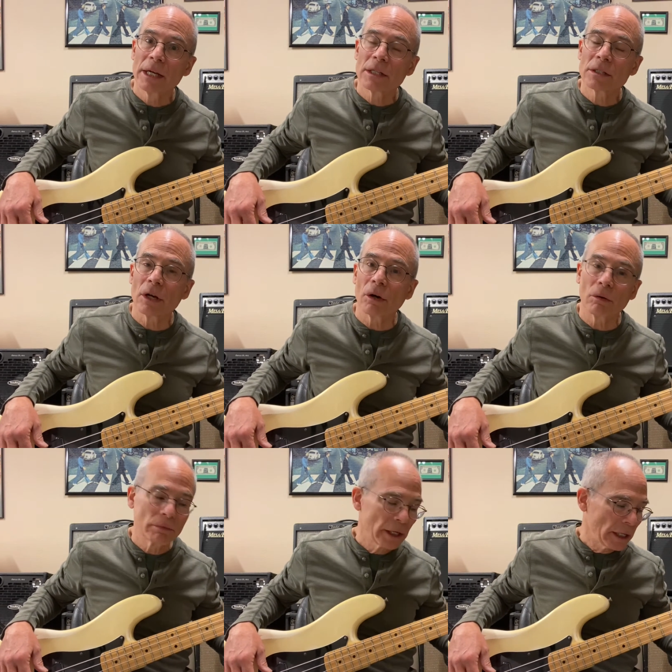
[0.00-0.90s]

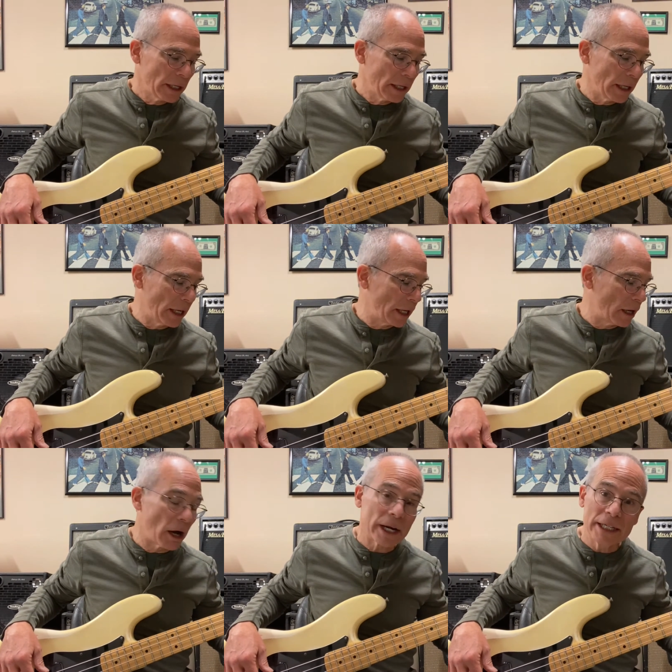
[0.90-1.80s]
So
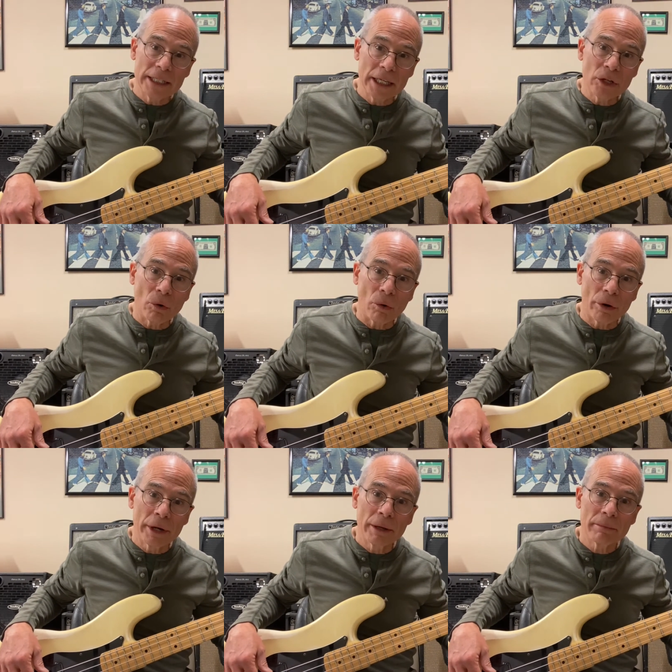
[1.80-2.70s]
on a D chord,